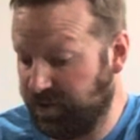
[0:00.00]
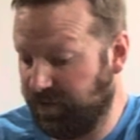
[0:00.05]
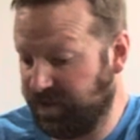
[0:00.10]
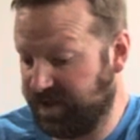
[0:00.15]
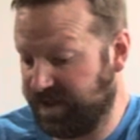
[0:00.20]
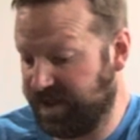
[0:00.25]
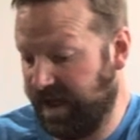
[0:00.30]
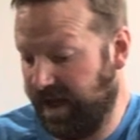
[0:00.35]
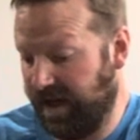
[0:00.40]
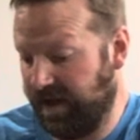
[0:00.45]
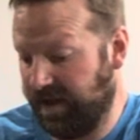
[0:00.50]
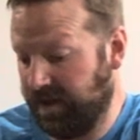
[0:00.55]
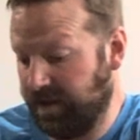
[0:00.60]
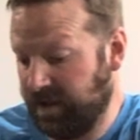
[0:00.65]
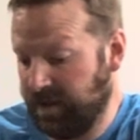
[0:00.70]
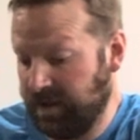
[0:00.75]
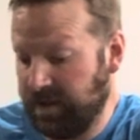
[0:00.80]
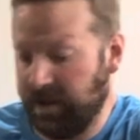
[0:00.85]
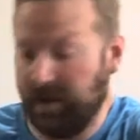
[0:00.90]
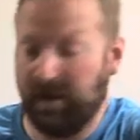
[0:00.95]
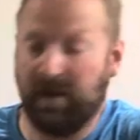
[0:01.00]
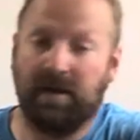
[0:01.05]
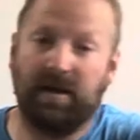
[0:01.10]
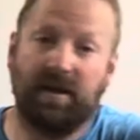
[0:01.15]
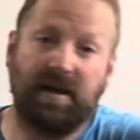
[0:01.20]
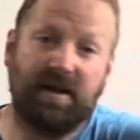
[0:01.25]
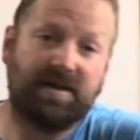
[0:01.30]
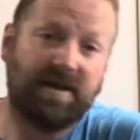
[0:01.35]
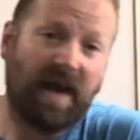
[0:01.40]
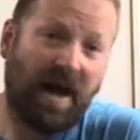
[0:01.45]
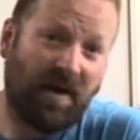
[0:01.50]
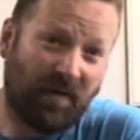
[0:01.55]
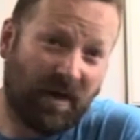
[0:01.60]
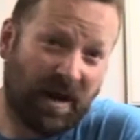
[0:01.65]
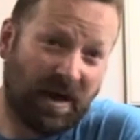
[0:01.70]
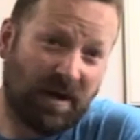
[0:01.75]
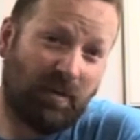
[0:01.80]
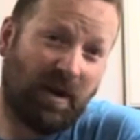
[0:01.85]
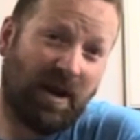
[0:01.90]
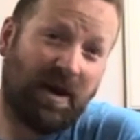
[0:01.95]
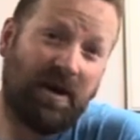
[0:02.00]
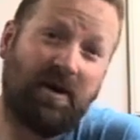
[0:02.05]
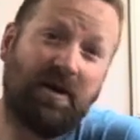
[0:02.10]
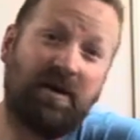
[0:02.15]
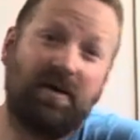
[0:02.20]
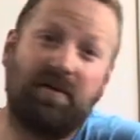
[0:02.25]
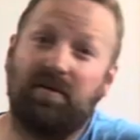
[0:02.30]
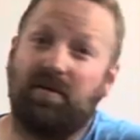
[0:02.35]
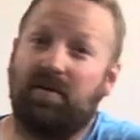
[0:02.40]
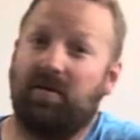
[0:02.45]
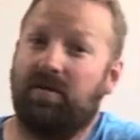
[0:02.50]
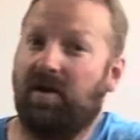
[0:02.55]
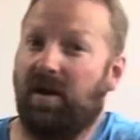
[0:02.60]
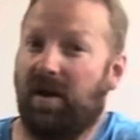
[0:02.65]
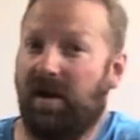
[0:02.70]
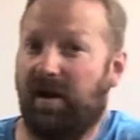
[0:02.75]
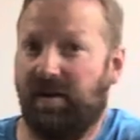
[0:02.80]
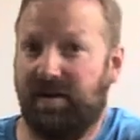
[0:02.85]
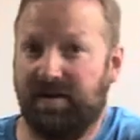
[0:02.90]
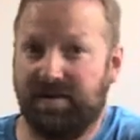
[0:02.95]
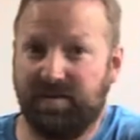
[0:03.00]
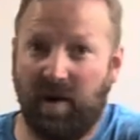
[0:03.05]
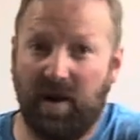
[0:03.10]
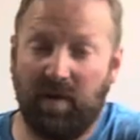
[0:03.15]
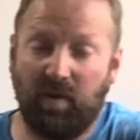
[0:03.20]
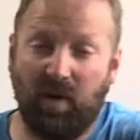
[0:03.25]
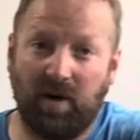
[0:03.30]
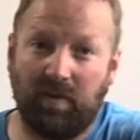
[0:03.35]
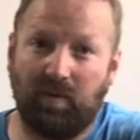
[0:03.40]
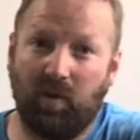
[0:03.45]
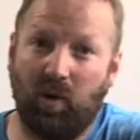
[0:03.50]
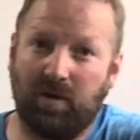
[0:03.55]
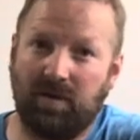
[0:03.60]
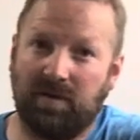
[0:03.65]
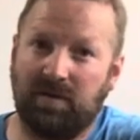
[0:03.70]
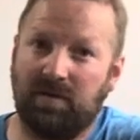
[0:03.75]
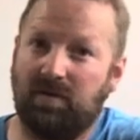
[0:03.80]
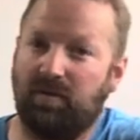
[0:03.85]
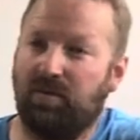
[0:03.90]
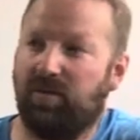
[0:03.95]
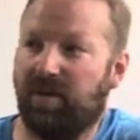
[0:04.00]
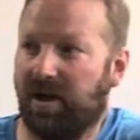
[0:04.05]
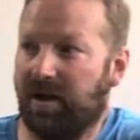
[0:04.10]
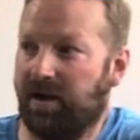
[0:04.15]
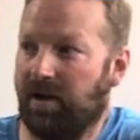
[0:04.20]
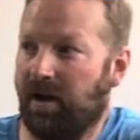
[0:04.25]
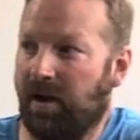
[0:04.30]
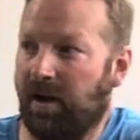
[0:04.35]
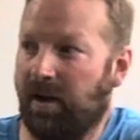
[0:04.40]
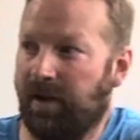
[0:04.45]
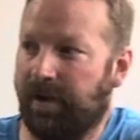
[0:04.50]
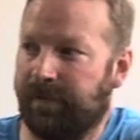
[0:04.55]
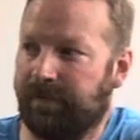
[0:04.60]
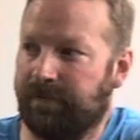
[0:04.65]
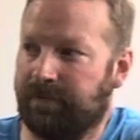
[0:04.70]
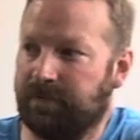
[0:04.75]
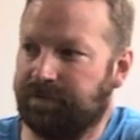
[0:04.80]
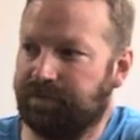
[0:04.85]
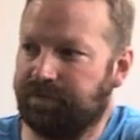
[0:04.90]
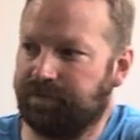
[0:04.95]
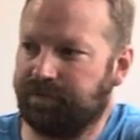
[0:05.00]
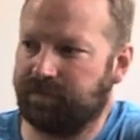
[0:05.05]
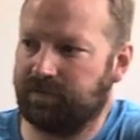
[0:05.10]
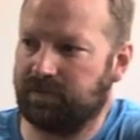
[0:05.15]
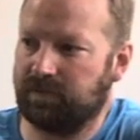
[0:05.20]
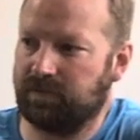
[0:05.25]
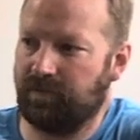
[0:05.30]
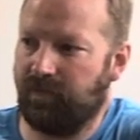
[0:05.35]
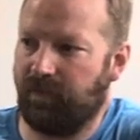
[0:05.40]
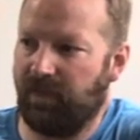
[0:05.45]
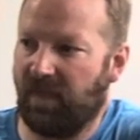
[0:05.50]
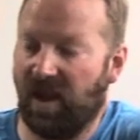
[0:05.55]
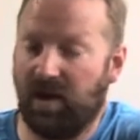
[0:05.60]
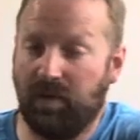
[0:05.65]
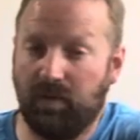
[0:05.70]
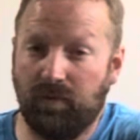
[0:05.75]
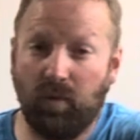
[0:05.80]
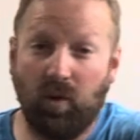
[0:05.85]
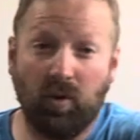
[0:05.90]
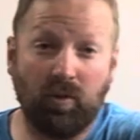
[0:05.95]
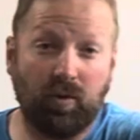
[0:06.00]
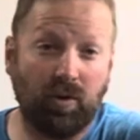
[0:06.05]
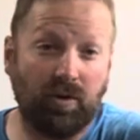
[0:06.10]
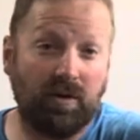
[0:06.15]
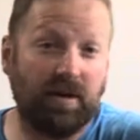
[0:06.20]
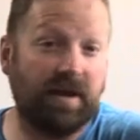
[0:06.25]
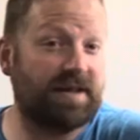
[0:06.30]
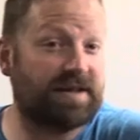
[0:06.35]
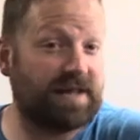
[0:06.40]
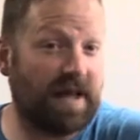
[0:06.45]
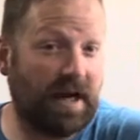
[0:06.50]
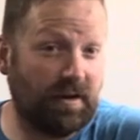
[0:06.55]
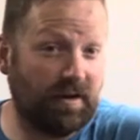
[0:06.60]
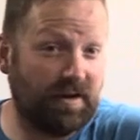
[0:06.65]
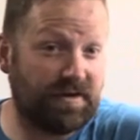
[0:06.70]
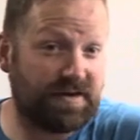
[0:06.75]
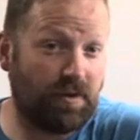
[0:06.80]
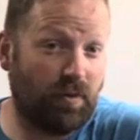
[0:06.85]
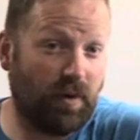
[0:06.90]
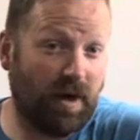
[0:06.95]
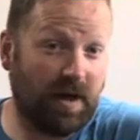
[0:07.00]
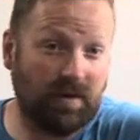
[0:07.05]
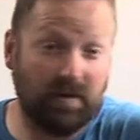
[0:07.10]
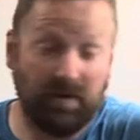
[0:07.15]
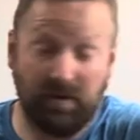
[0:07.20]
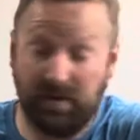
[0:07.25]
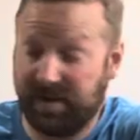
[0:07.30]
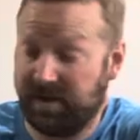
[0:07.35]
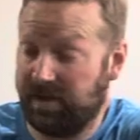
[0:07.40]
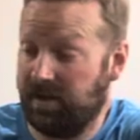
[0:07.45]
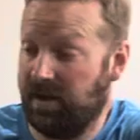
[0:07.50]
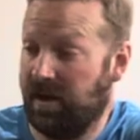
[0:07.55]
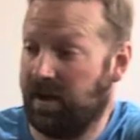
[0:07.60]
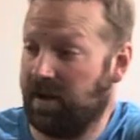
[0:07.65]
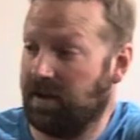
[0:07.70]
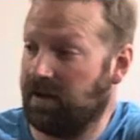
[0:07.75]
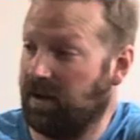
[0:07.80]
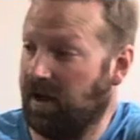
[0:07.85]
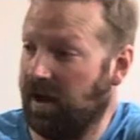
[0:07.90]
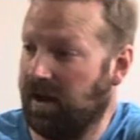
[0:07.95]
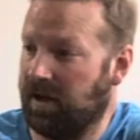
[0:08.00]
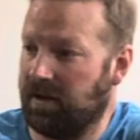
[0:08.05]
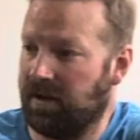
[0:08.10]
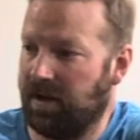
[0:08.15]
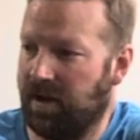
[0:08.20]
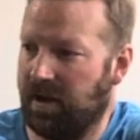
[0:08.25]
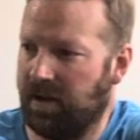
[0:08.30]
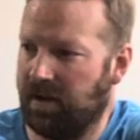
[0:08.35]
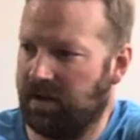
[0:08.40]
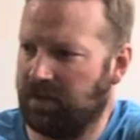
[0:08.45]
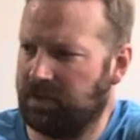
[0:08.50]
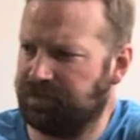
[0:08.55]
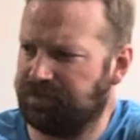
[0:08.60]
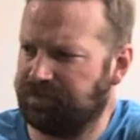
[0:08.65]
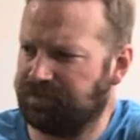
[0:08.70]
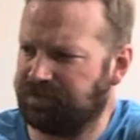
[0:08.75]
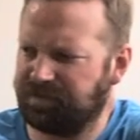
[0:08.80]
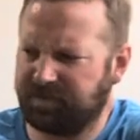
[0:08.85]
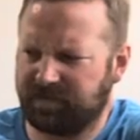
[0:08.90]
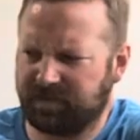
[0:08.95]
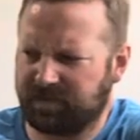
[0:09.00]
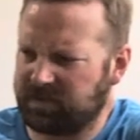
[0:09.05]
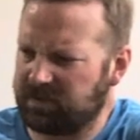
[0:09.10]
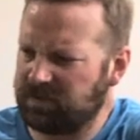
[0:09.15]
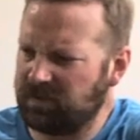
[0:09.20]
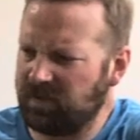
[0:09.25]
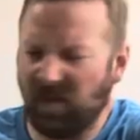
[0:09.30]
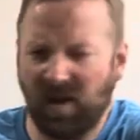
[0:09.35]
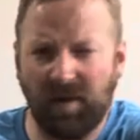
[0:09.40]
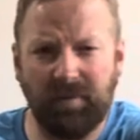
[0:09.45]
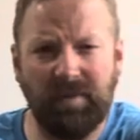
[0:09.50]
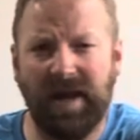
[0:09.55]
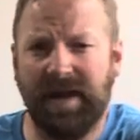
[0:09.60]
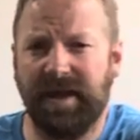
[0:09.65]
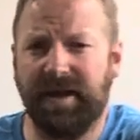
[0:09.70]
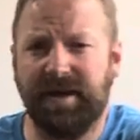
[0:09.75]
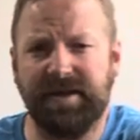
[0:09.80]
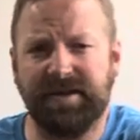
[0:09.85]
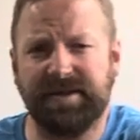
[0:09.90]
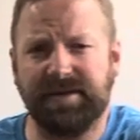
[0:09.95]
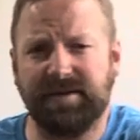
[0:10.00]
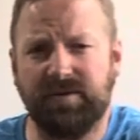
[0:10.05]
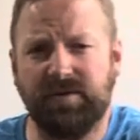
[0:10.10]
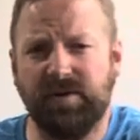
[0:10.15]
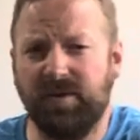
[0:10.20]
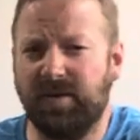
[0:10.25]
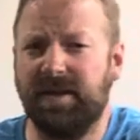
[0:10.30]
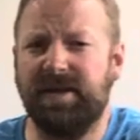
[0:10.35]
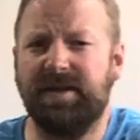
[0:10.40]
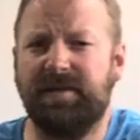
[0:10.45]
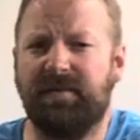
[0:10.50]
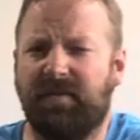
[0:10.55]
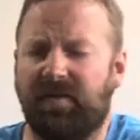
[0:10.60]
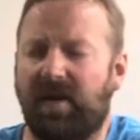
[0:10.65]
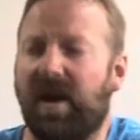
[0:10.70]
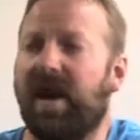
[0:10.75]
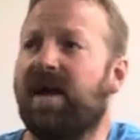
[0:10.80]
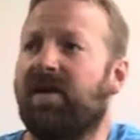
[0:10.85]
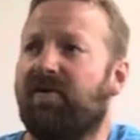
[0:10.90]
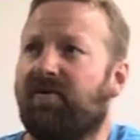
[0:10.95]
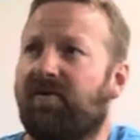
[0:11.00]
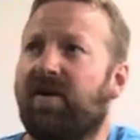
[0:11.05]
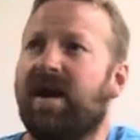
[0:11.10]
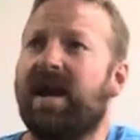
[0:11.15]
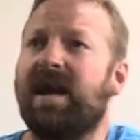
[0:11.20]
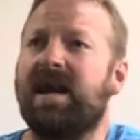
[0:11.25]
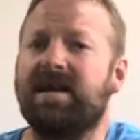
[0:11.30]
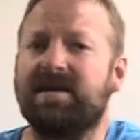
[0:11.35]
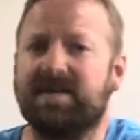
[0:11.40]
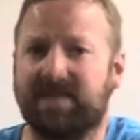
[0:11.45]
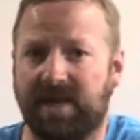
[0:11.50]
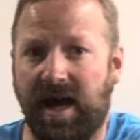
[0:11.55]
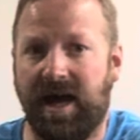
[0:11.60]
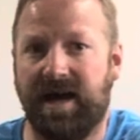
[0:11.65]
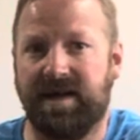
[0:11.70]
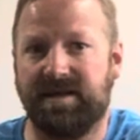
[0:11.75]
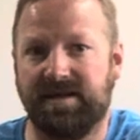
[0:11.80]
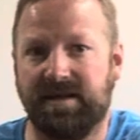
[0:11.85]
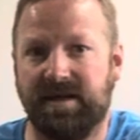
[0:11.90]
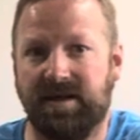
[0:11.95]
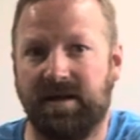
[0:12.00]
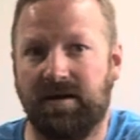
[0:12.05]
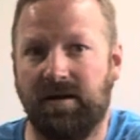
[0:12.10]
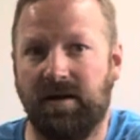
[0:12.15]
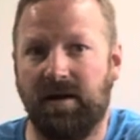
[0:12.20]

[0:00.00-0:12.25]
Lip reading: Is Dead. It's got Randy Bly on it. It's by Mark Morton, but more importantly, it's got Alyssa White Lewis in it, and man, it is fantastic,